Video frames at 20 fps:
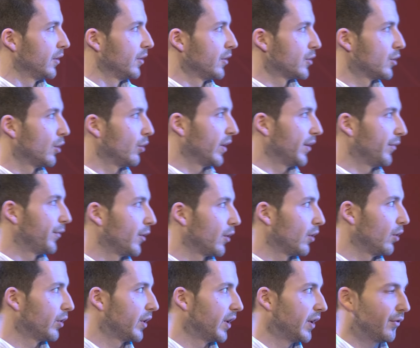So if
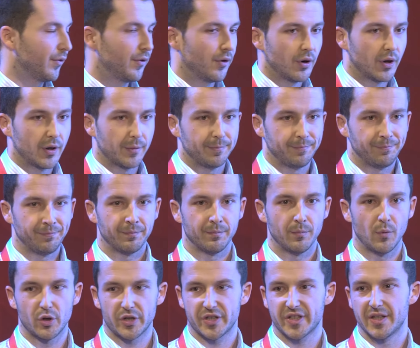you're looking for
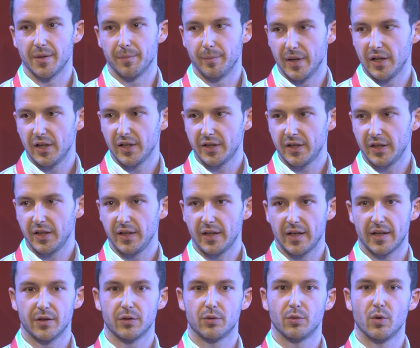more stability
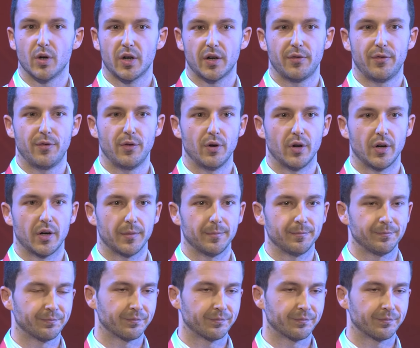and to work for